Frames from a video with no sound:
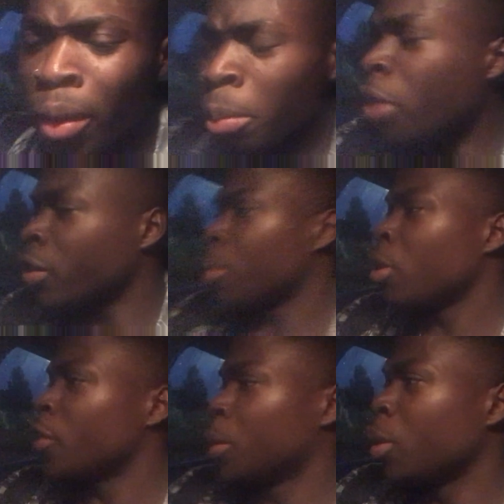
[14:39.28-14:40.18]
Moving
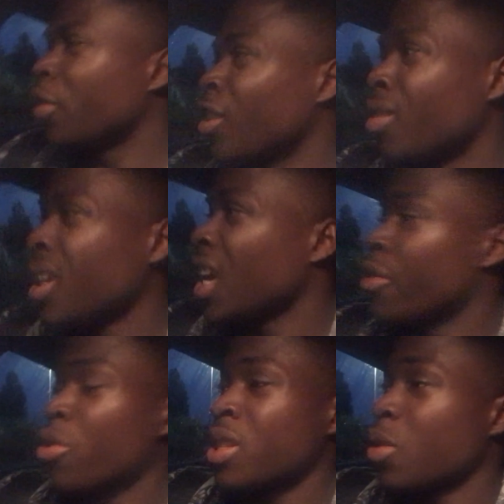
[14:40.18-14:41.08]
on.
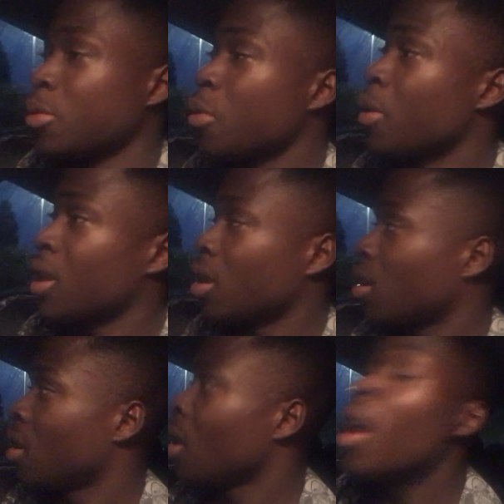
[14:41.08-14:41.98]
Hero is now talking.
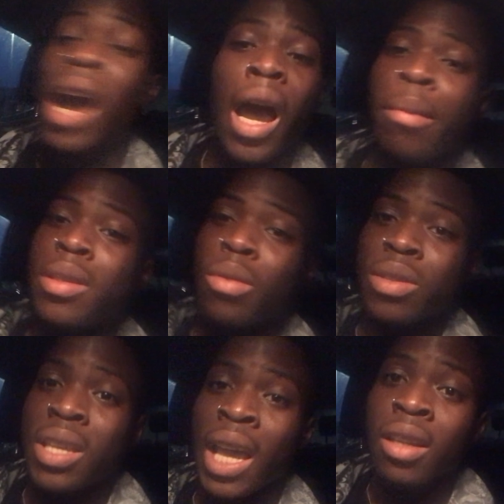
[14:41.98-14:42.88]
I'm still
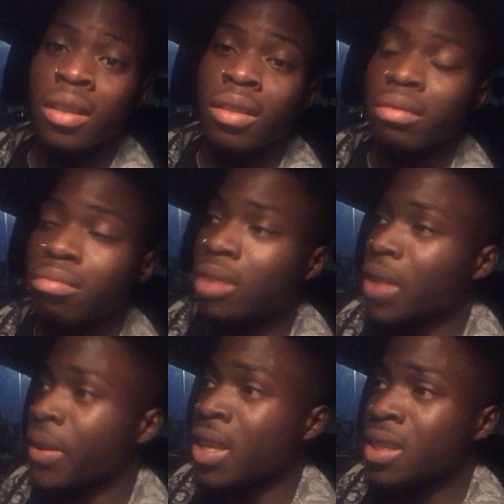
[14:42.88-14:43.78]
silent. I
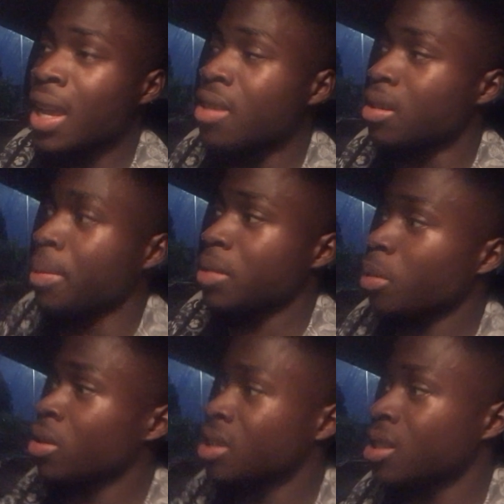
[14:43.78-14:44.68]
find silence the best
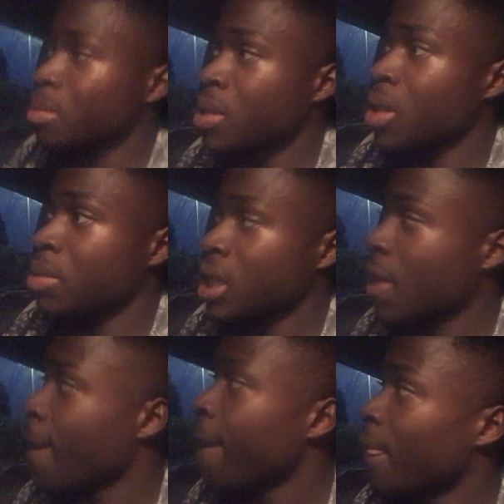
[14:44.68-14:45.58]
policy sometimes.
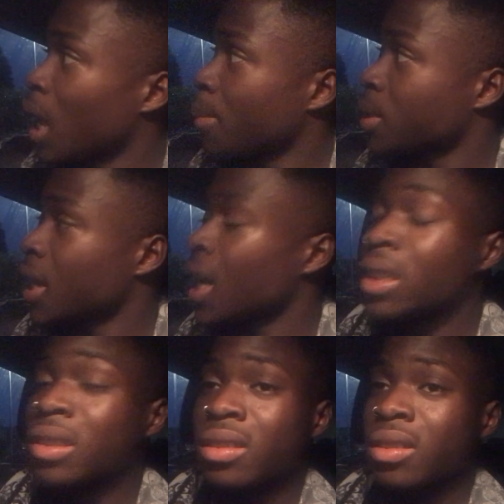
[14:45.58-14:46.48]
I'm
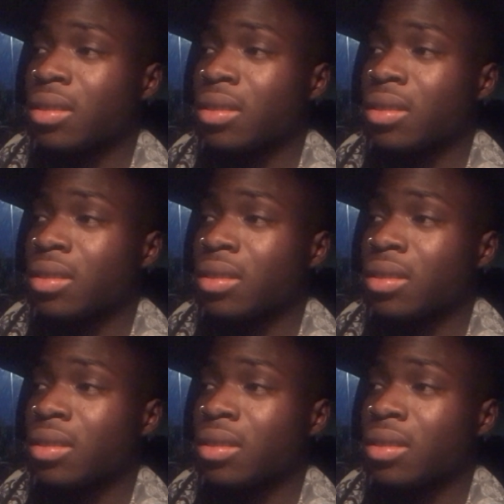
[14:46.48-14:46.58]
silent.